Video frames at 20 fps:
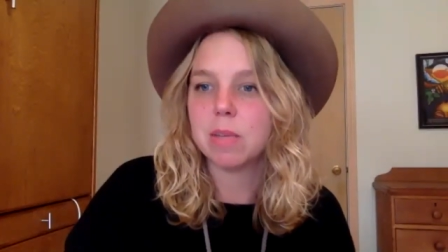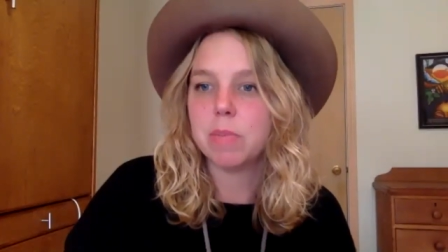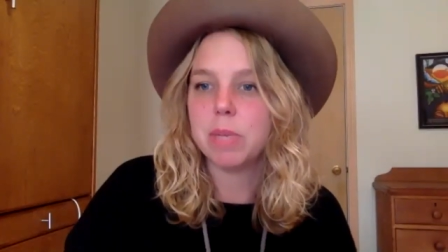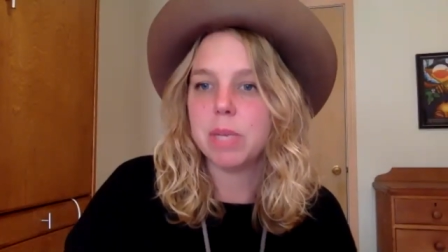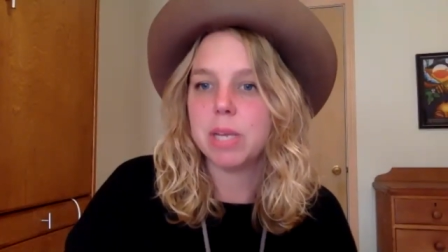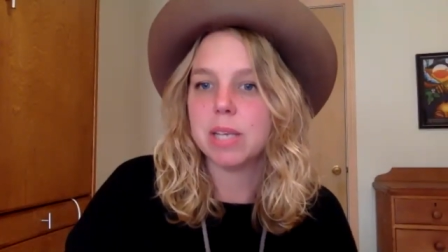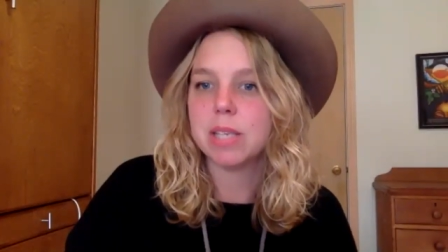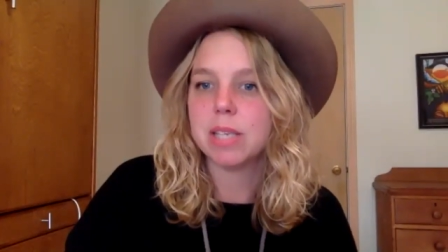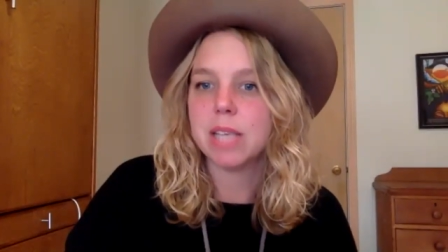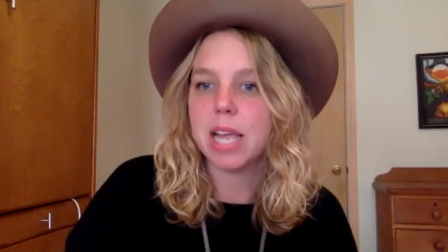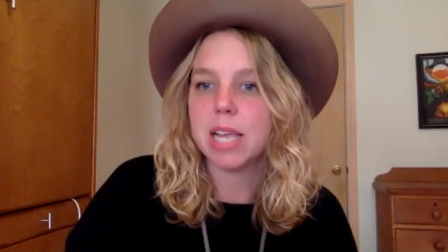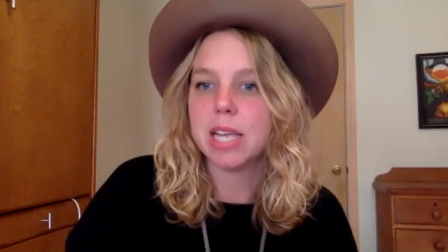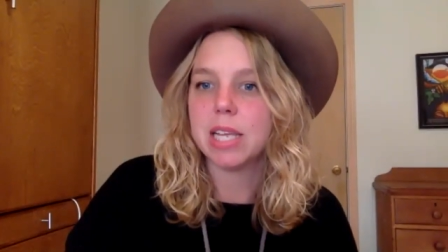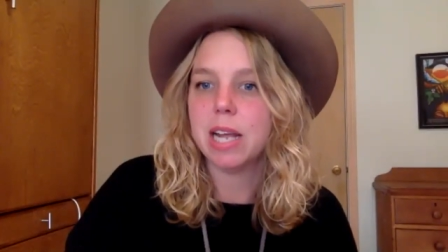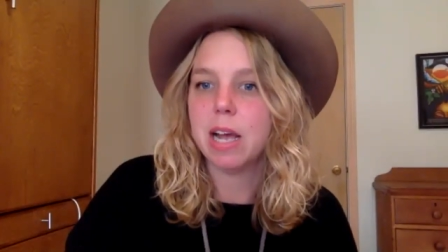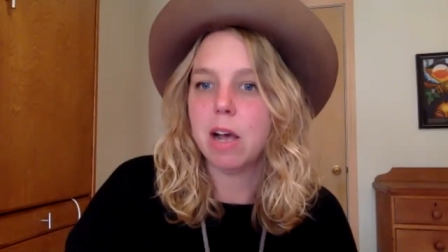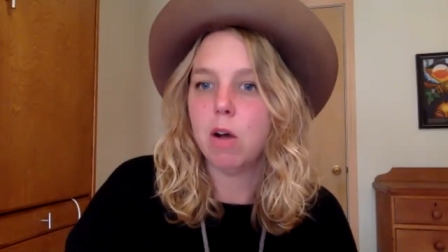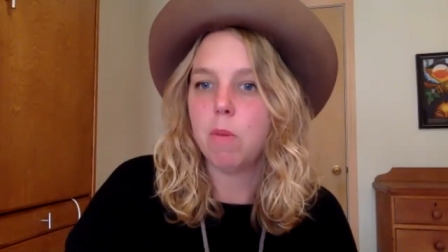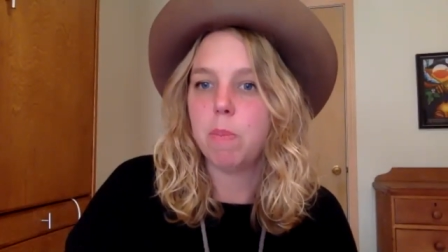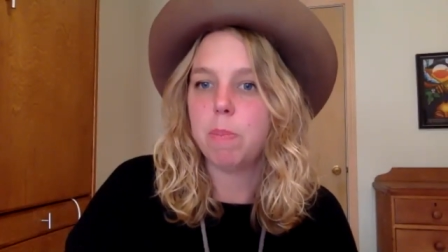because I can
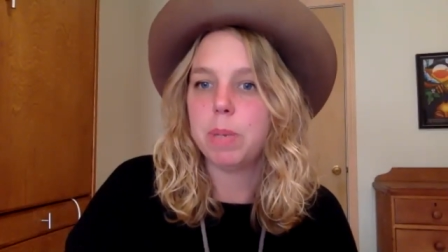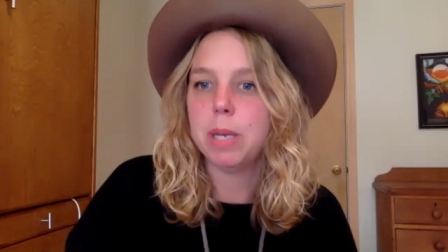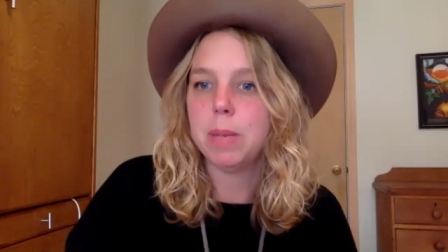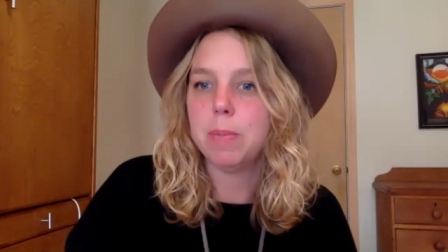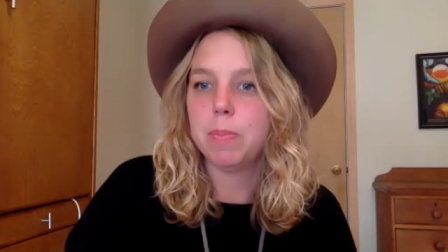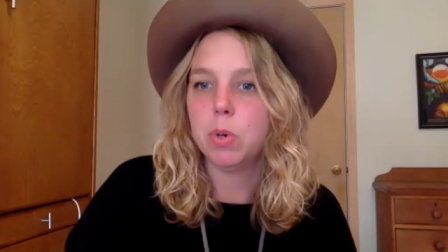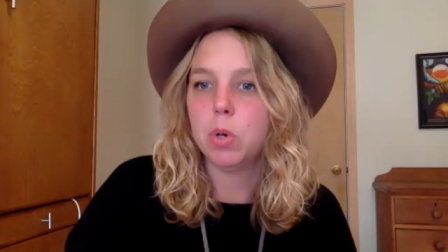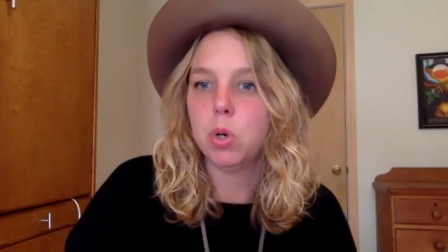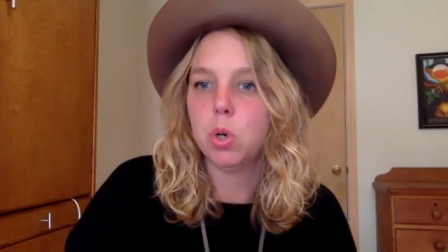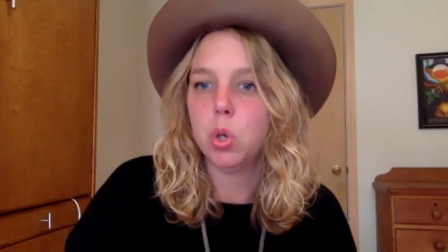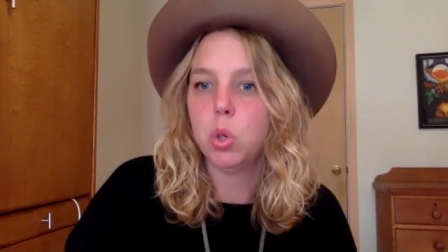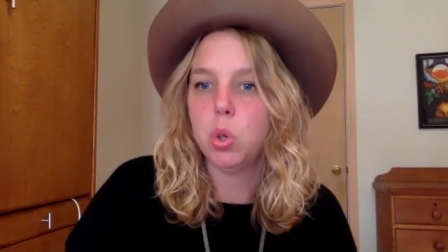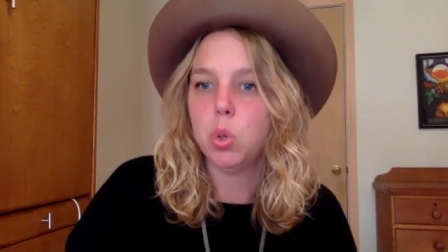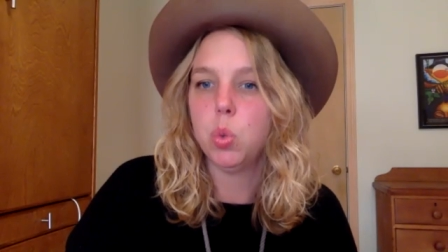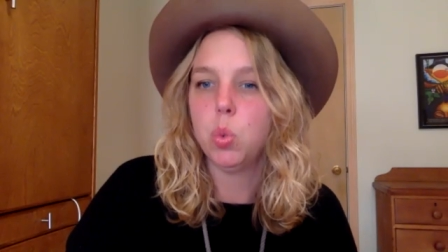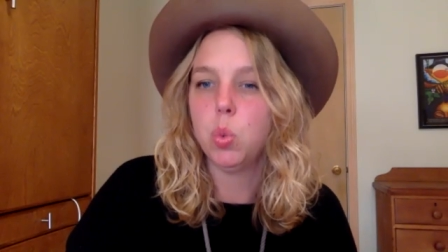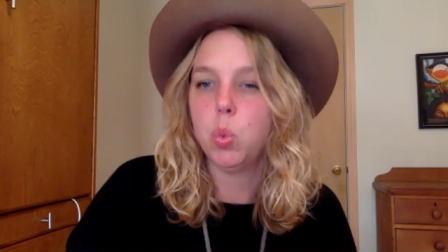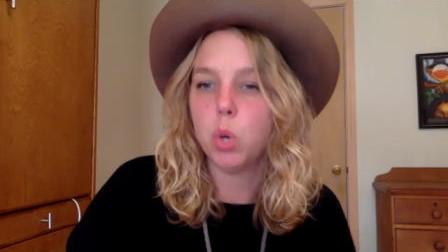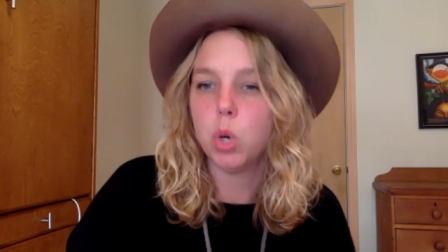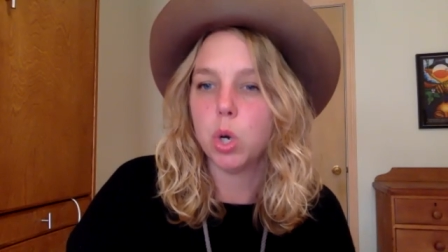help people
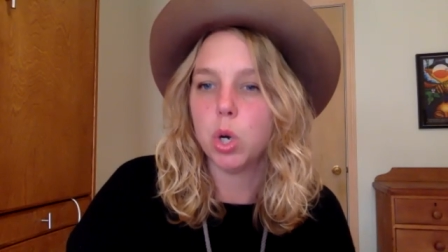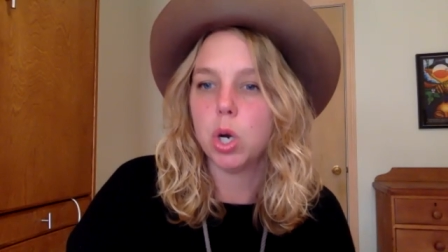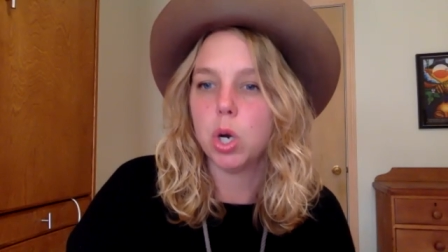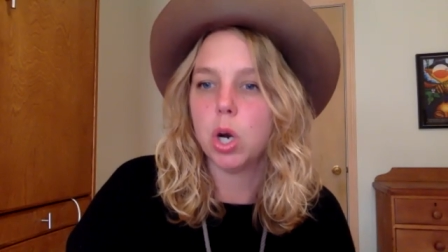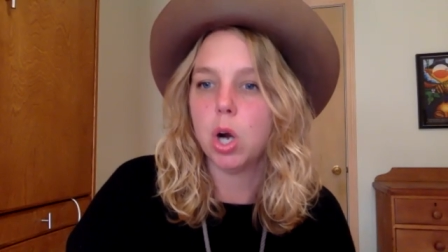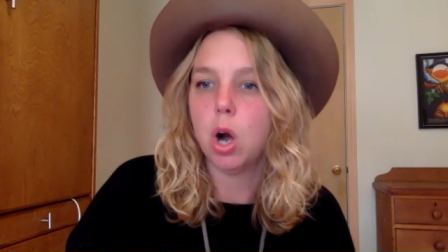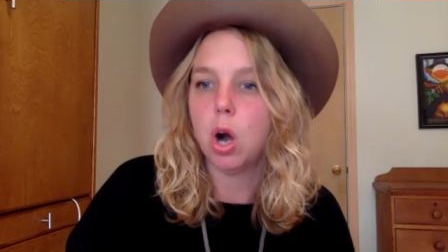who were